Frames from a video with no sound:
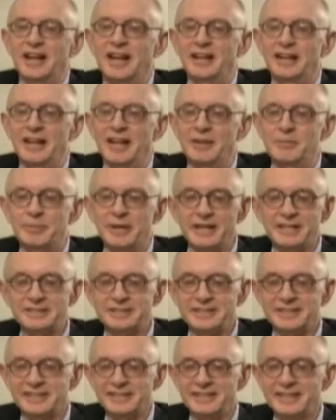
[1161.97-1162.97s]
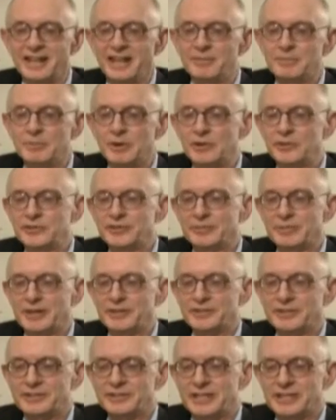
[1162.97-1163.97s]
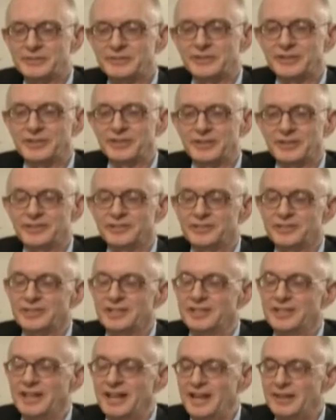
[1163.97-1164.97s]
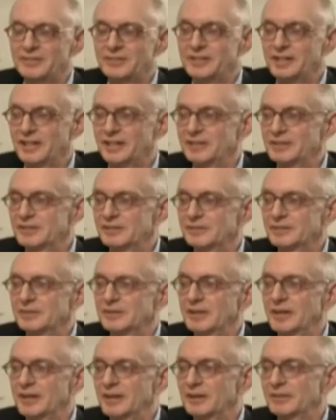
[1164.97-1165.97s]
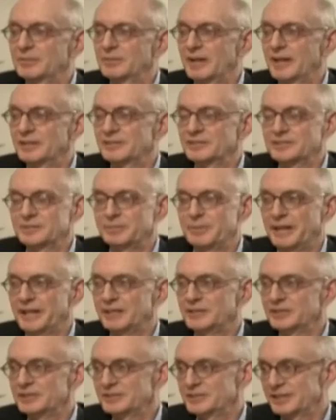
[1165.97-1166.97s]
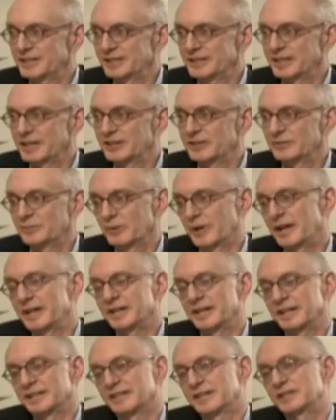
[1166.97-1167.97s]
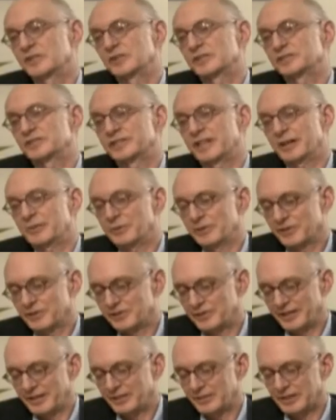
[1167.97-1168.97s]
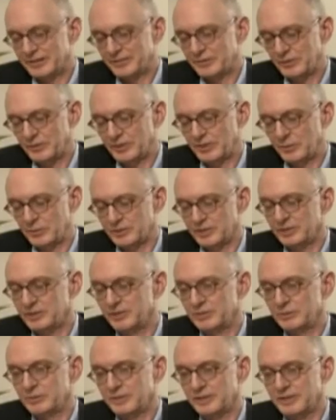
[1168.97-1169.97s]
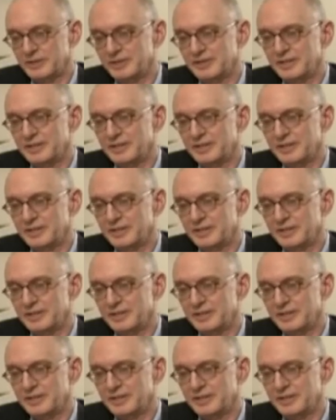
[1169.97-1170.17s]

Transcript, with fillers: and, and basically, uh, most of my successful things I've done uh, on spec just sitting down and writing, and then you're stuck with this thing and you have to figure out what to do with it.